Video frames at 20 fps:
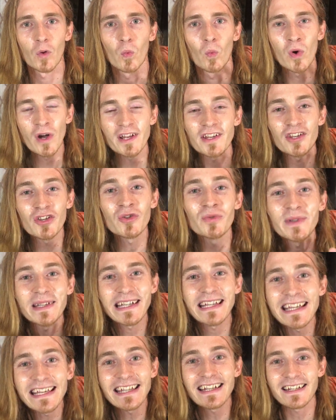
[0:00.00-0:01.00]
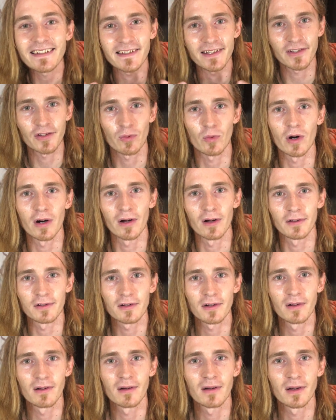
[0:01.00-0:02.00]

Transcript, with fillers: what you need in this world.